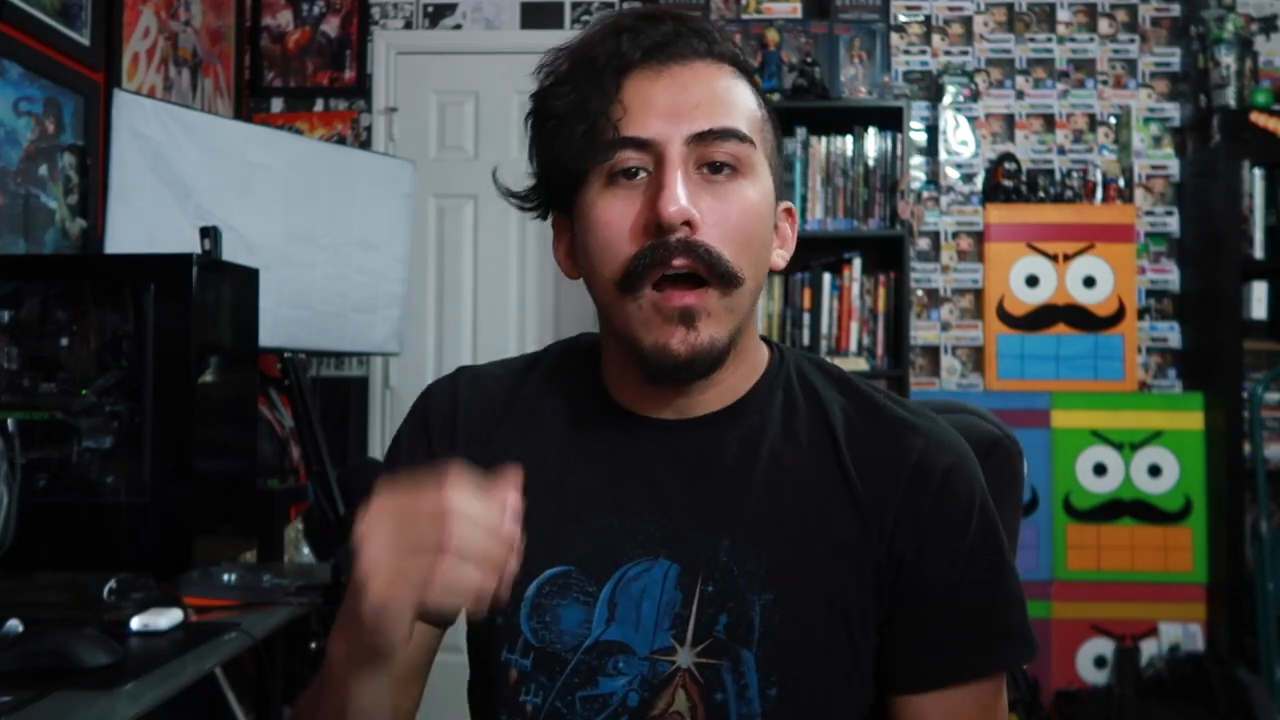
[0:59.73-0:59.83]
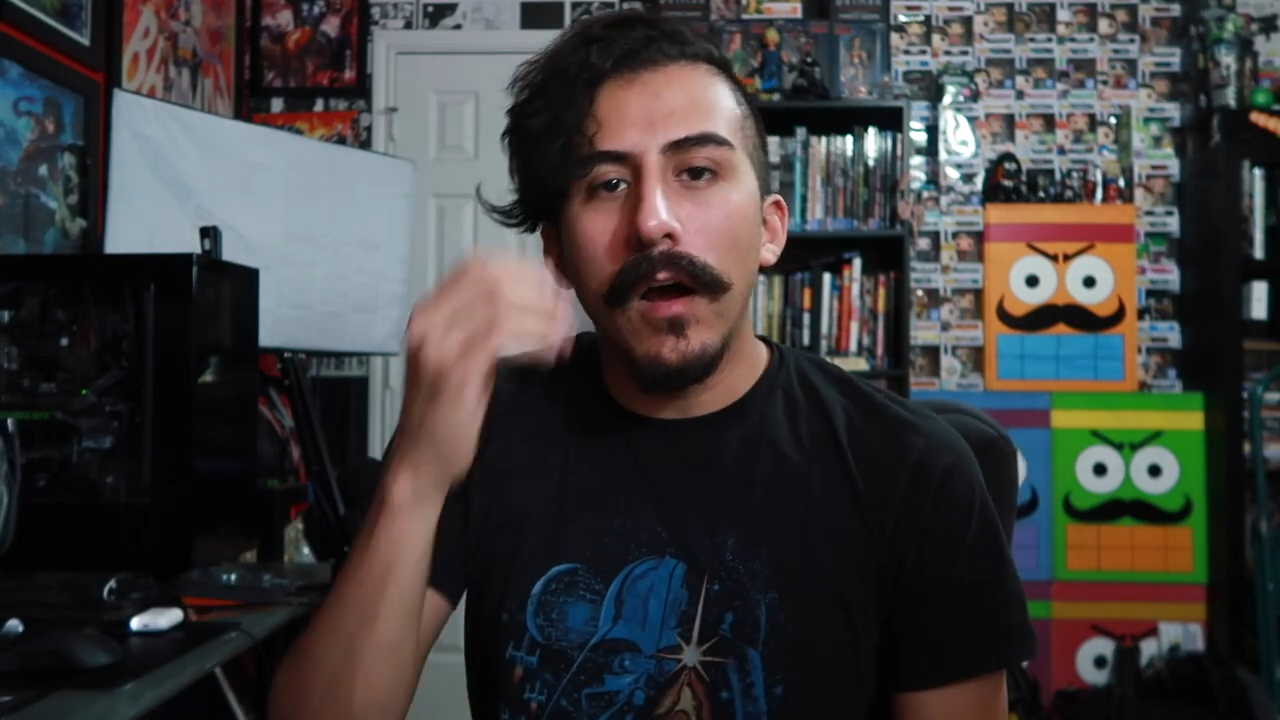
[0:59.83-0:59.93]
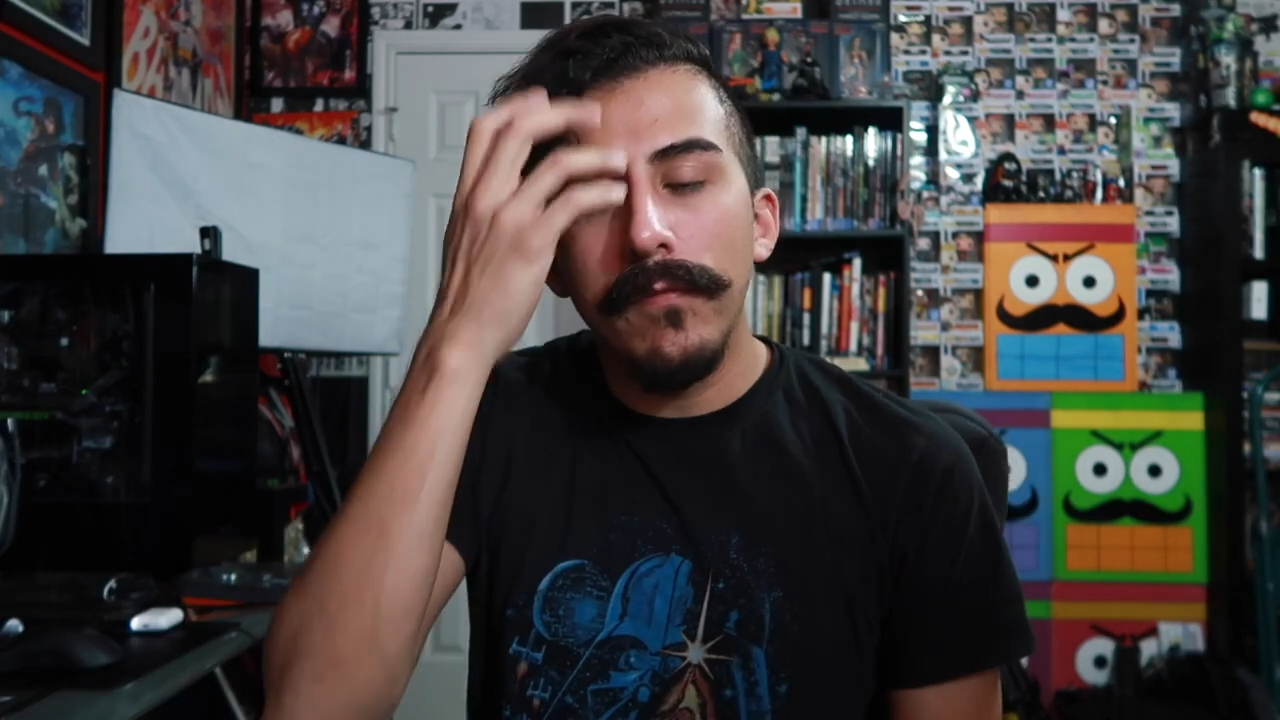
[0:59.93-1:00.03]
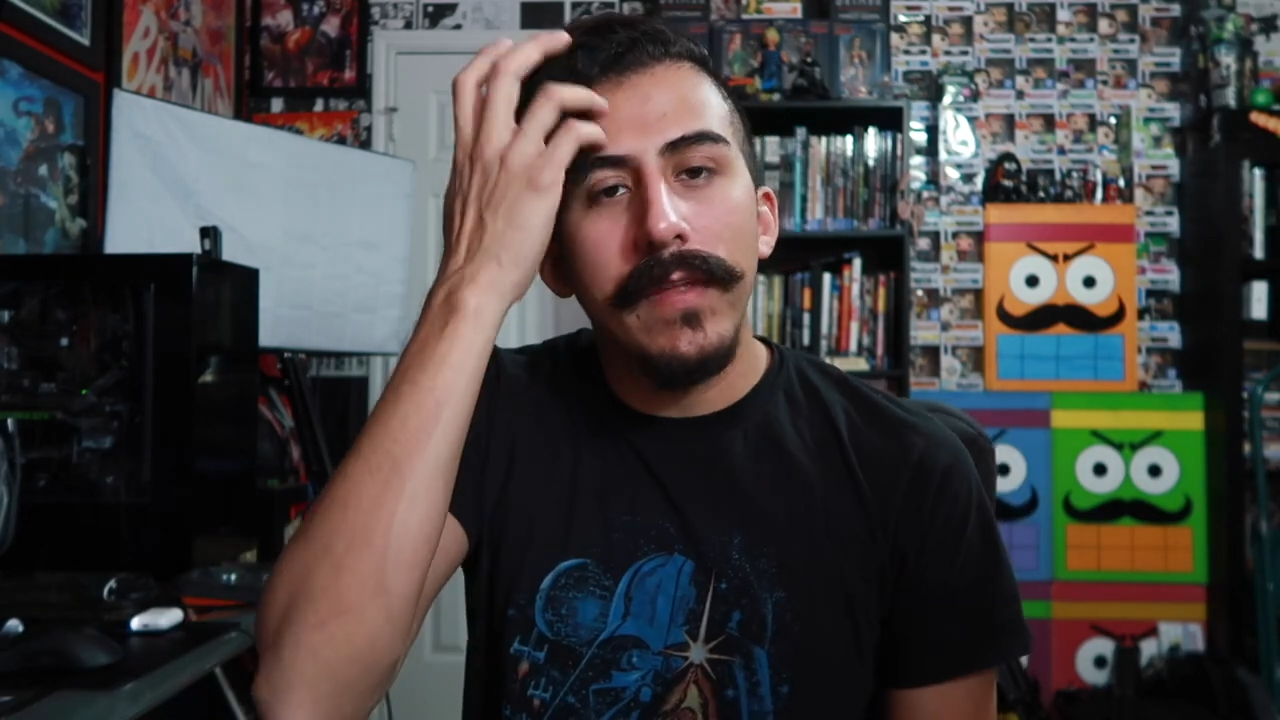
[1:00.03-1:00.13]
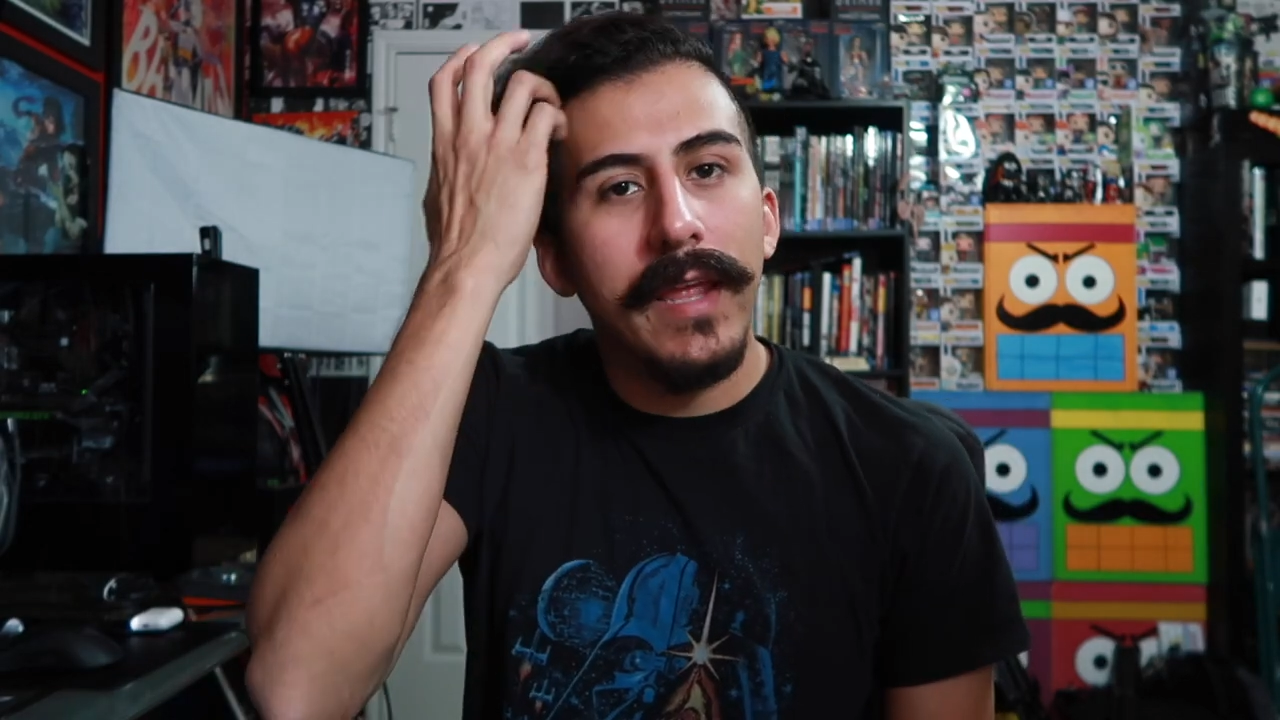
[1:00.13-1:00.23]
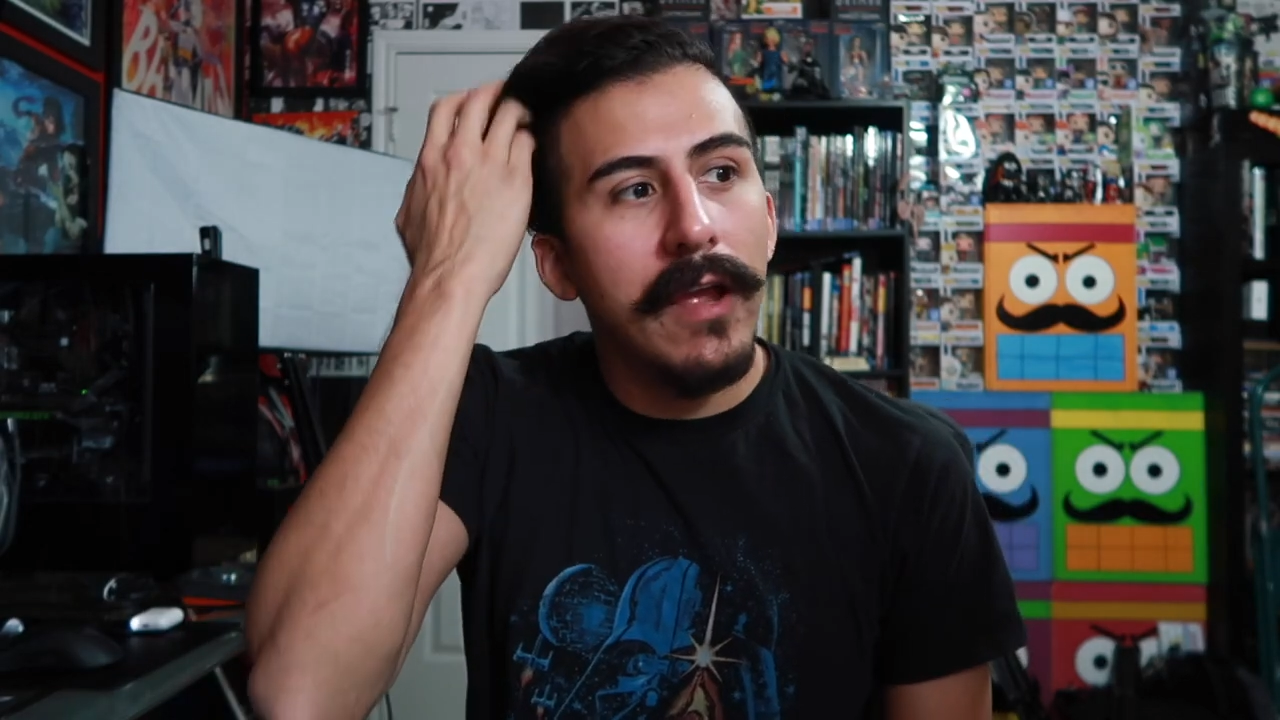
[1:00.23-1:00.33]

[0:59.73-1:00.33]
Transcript: of the